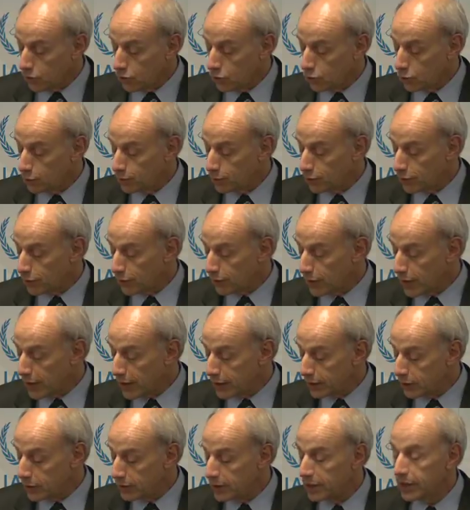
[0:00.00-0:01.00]
to
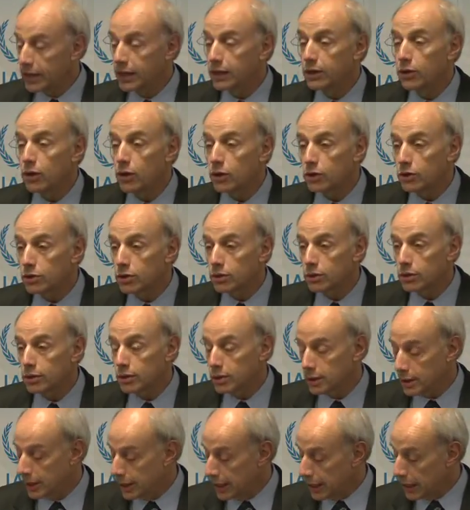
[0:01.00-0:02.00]
provide an
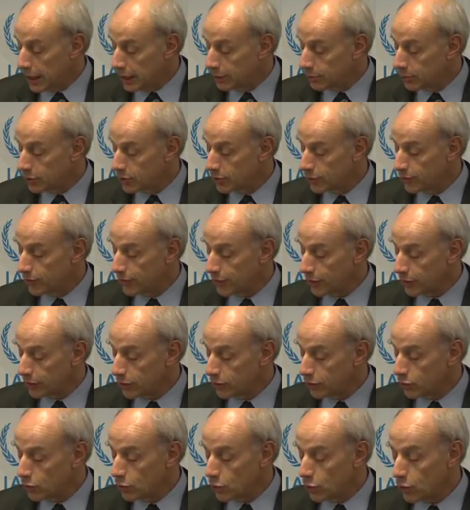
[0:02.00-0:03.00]
inerted atmosphere
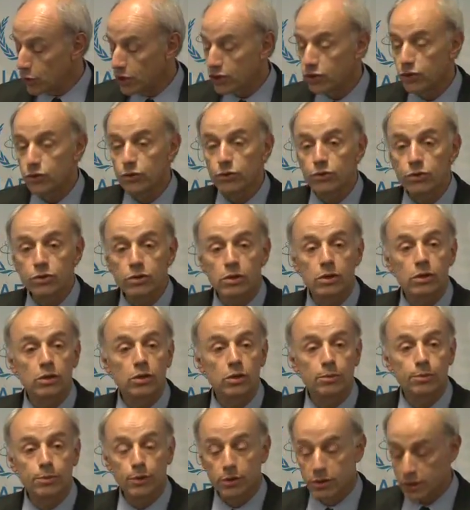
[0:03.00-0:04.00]
to reduce
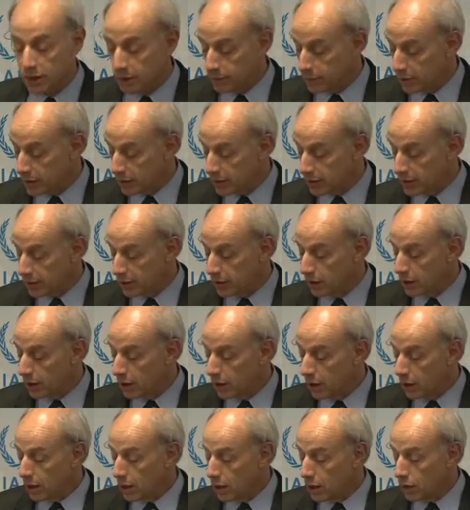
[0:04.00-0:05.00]
the possibility
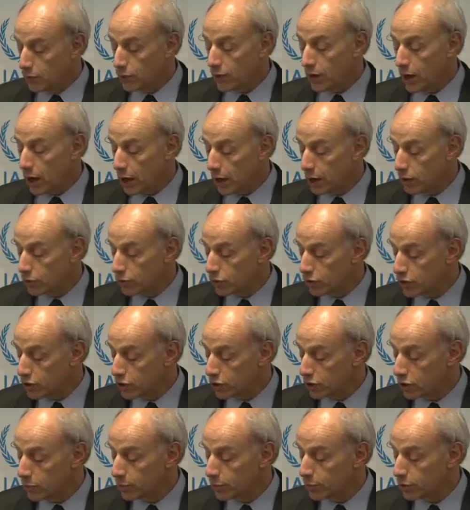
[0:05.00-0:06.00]
of hydrogen
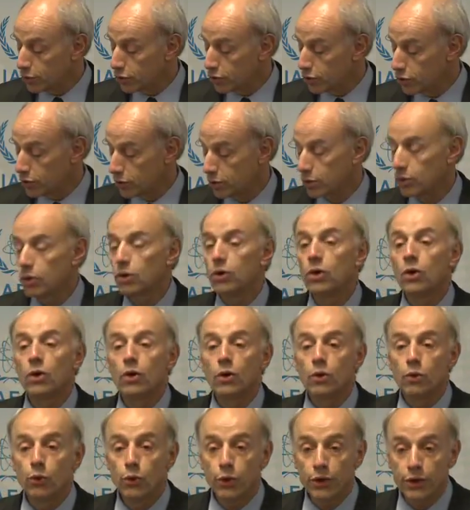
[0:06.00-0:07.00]
combustion
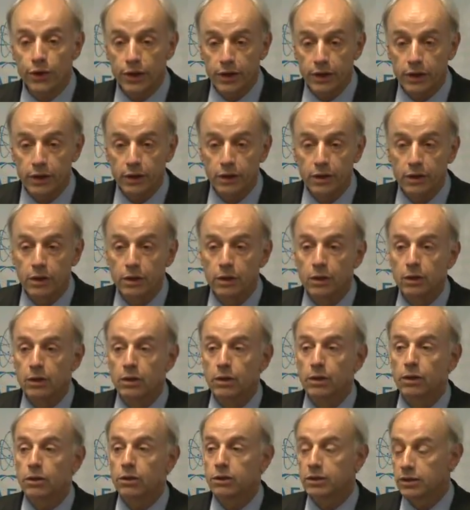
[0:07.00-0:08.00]
within
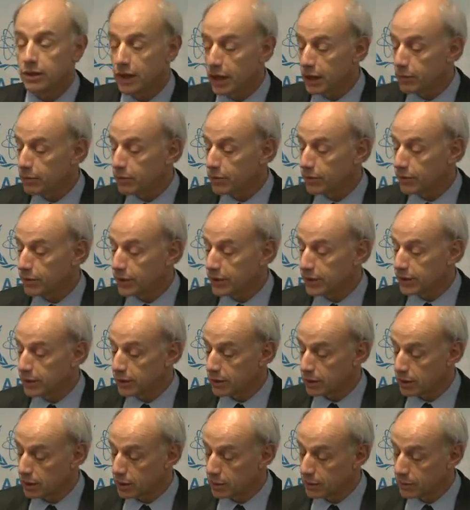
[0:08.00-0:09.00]
the containment vessel.